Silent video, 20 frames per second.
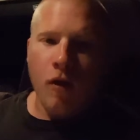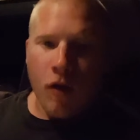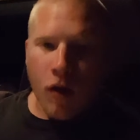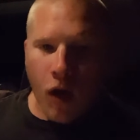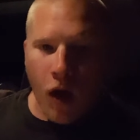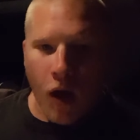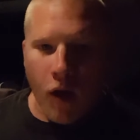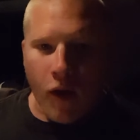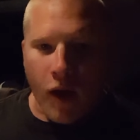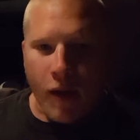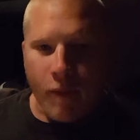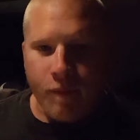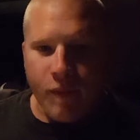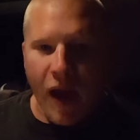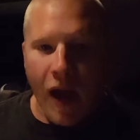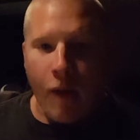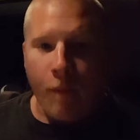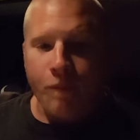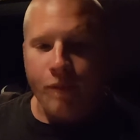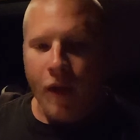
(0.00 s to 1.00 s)
Alright,
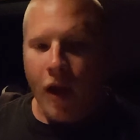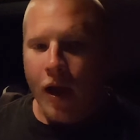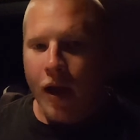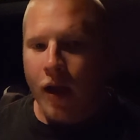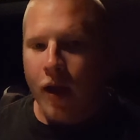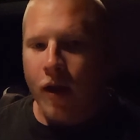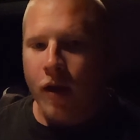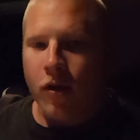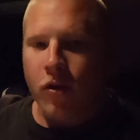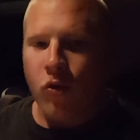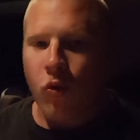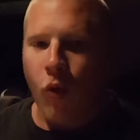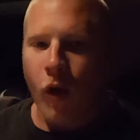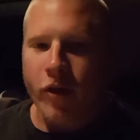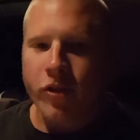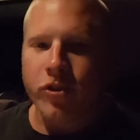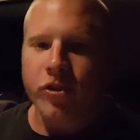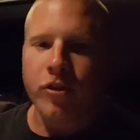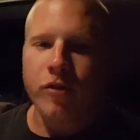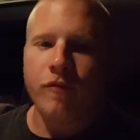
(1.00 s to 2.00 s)
now, I got a
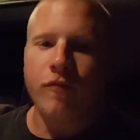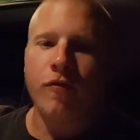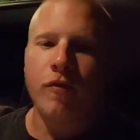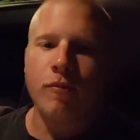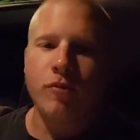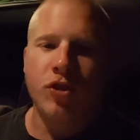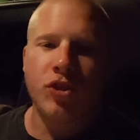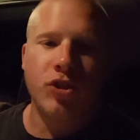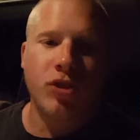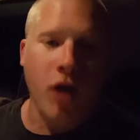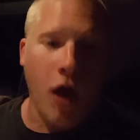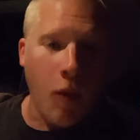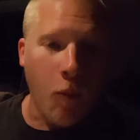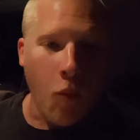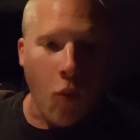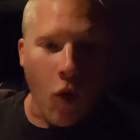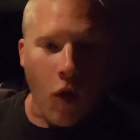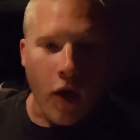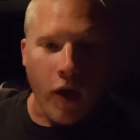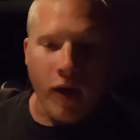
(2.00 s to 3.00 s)
question from
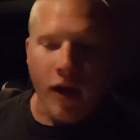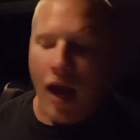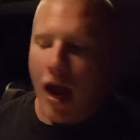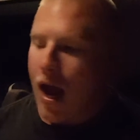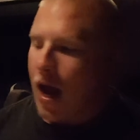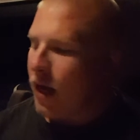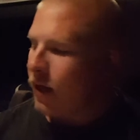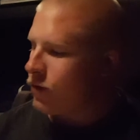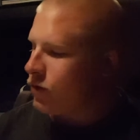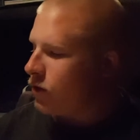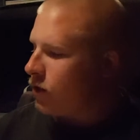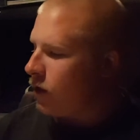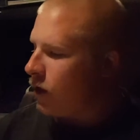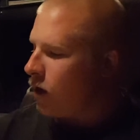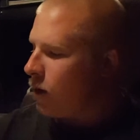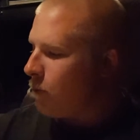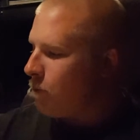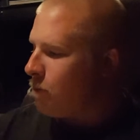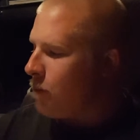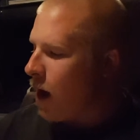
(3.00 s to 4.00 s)
someone
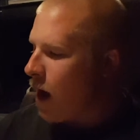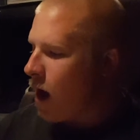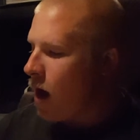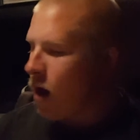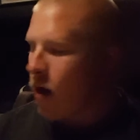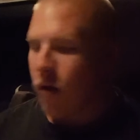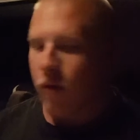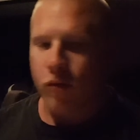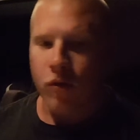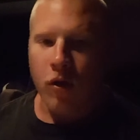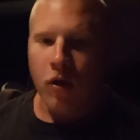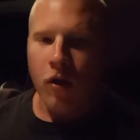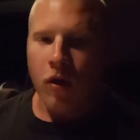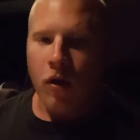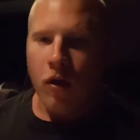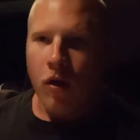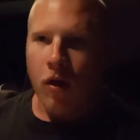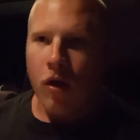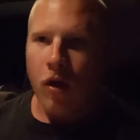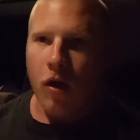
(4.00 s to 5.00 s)
asking about,
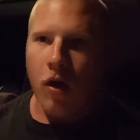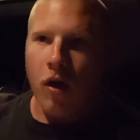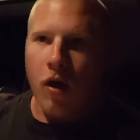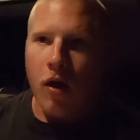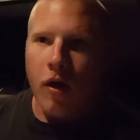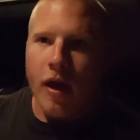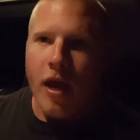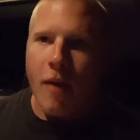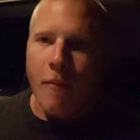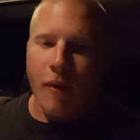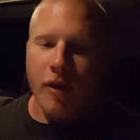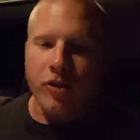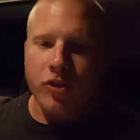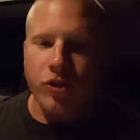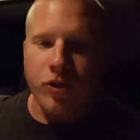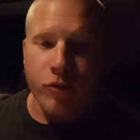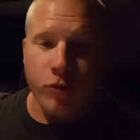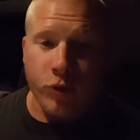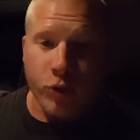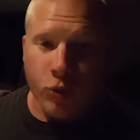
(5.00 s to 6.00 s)
am I
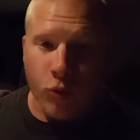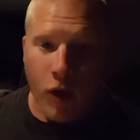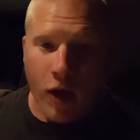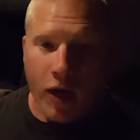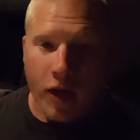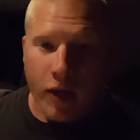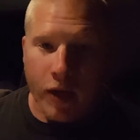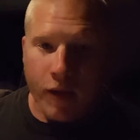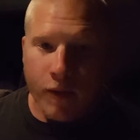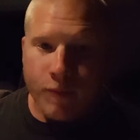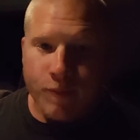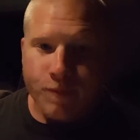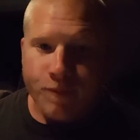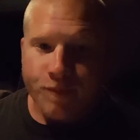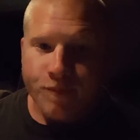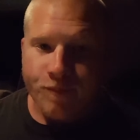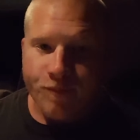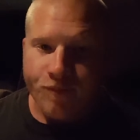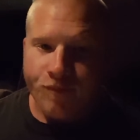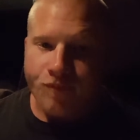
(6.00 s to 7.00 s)
still training?
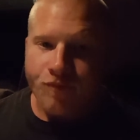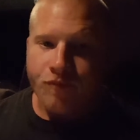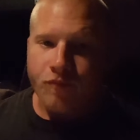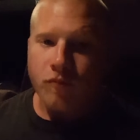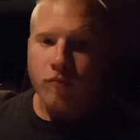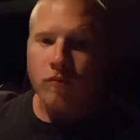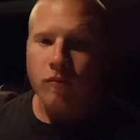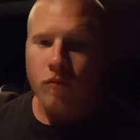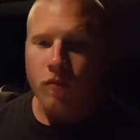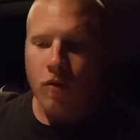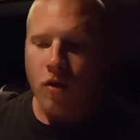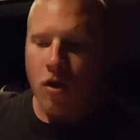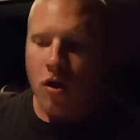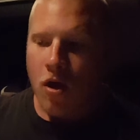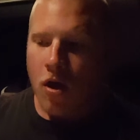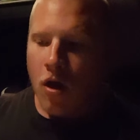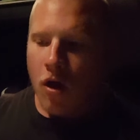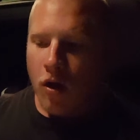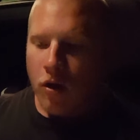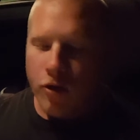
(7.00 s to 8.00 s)

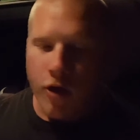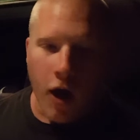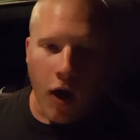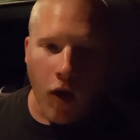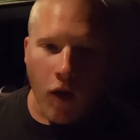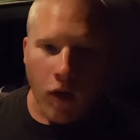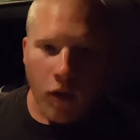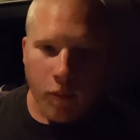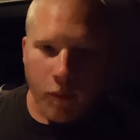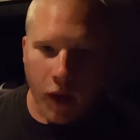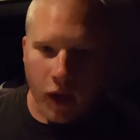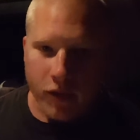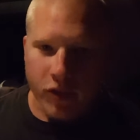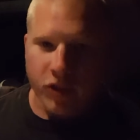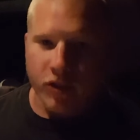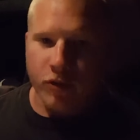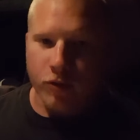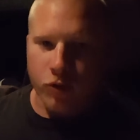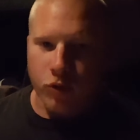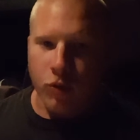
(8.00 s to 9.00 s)
No, not
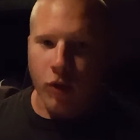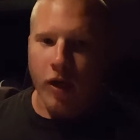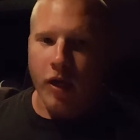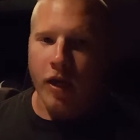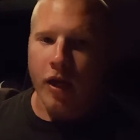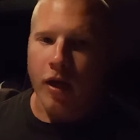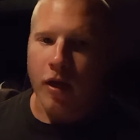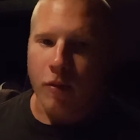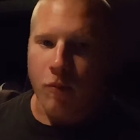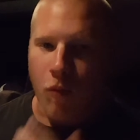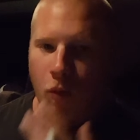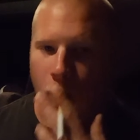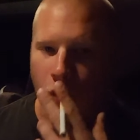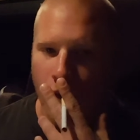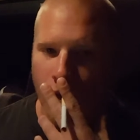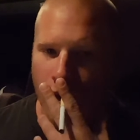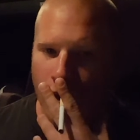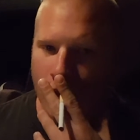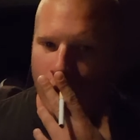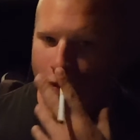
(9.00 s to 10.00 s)
still training
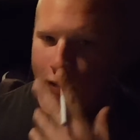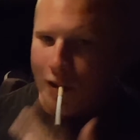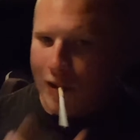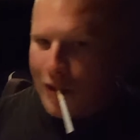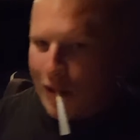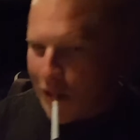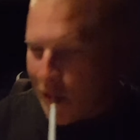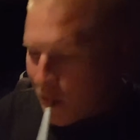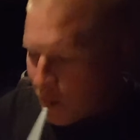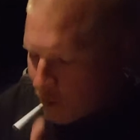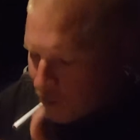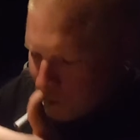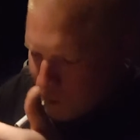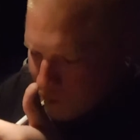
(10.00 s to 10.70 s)
anymore. I